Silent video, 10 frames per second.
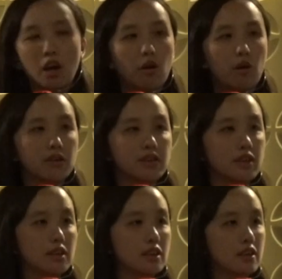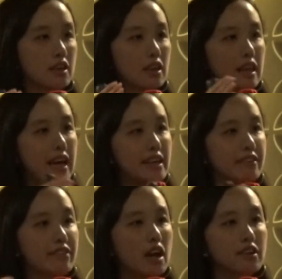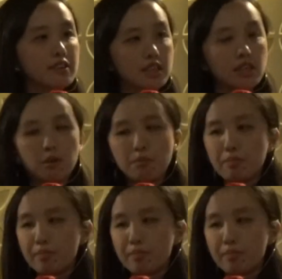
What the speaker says: or the light and dark theme.